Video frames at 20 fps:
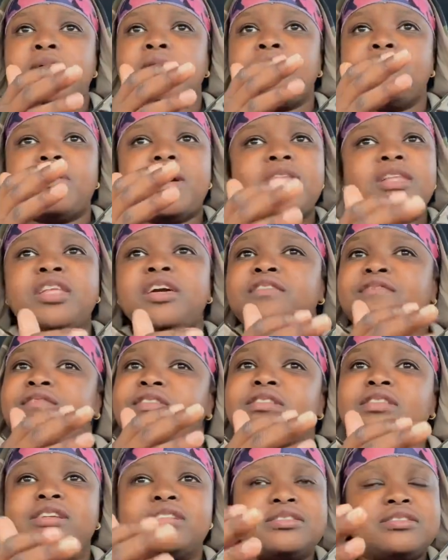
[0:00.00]
my
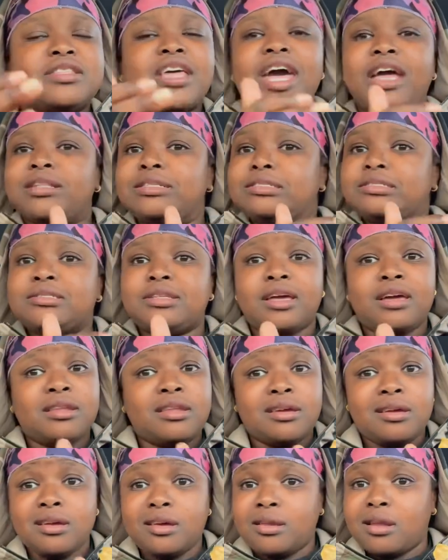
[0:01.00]
living is not
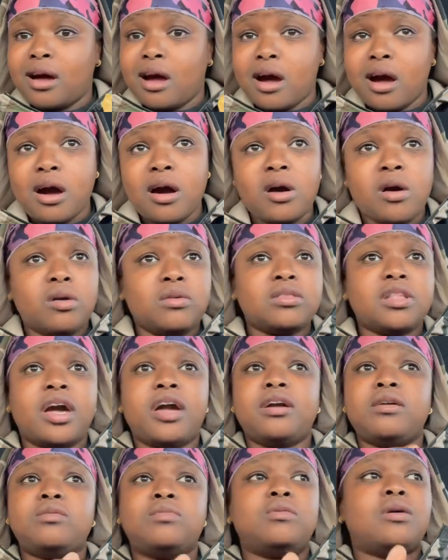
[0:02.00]
steady at all.
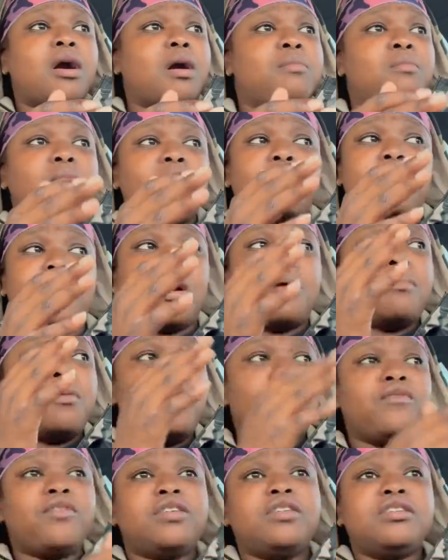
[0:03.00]
Like, I'm
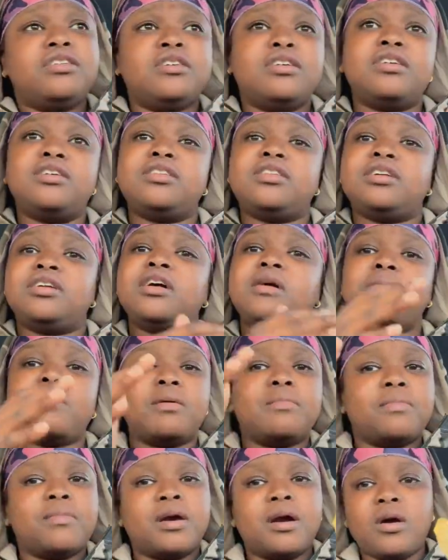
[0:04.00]
over here and then I'm
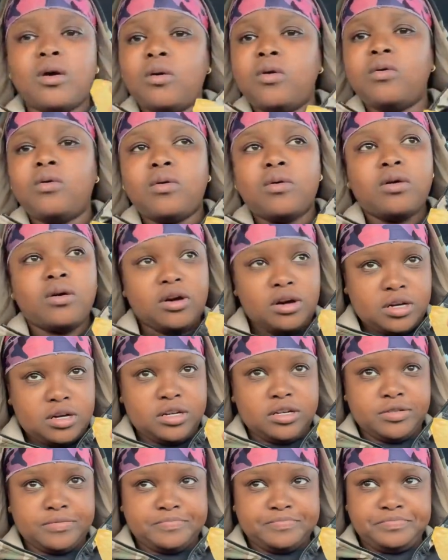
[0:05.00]
at my old
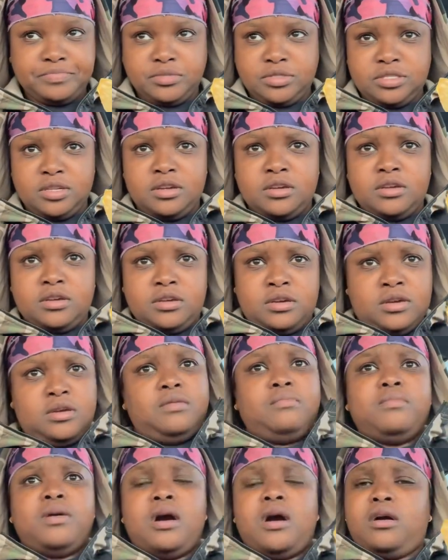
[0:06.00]

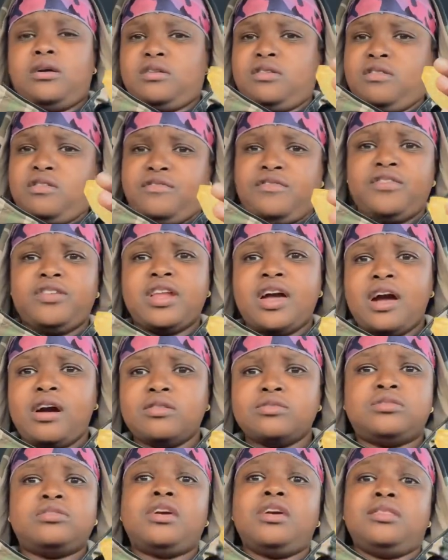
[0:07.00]
my girlfriend's
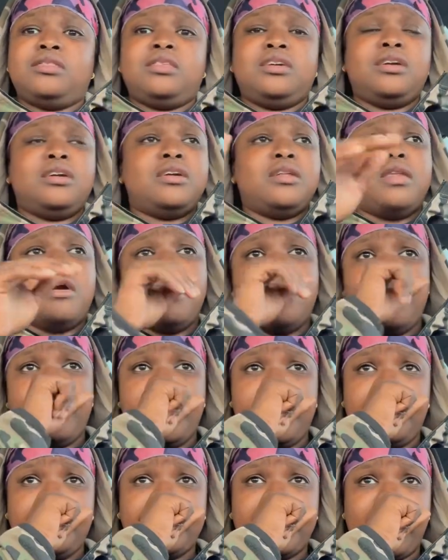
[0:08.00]
house, and then
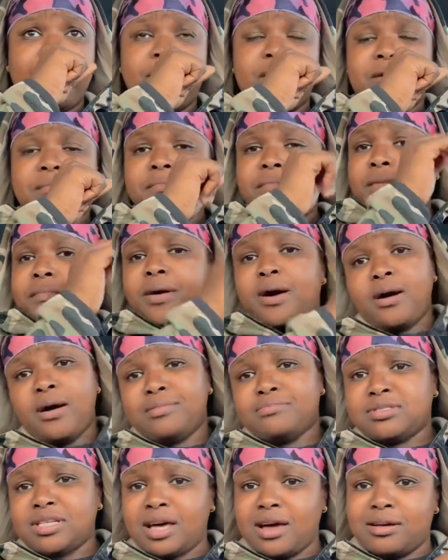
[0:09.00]
I'm at my
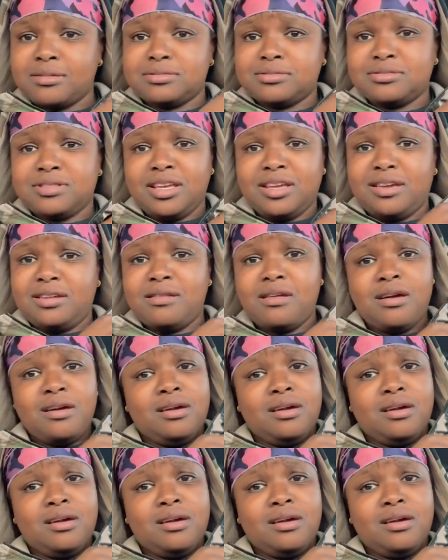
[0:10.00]
mom's house, and then